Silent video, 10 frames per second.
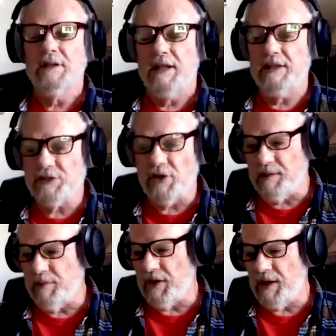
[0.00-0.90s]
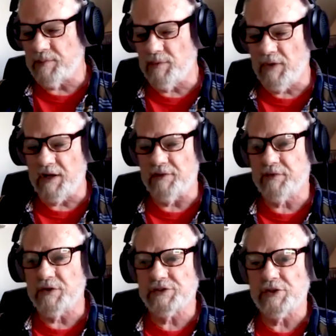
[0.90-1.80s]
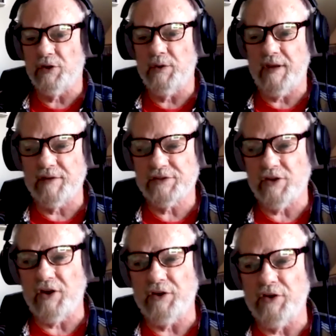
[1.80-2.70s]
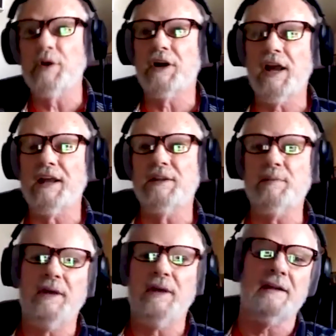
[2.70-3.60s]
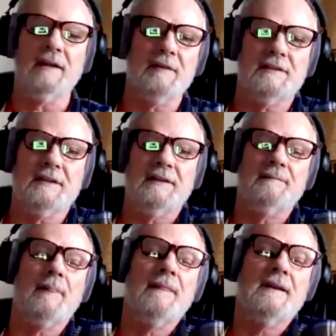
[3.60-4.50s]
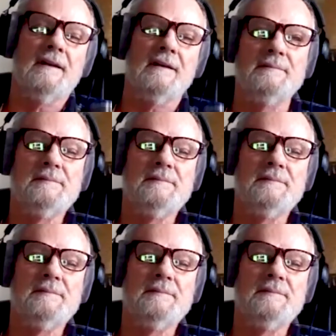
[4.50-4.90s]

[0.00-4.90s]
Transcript: he's talking about April Wine and the first show he ever saw, and Oowatanite and the Bell and everything." You know? Yeah, well,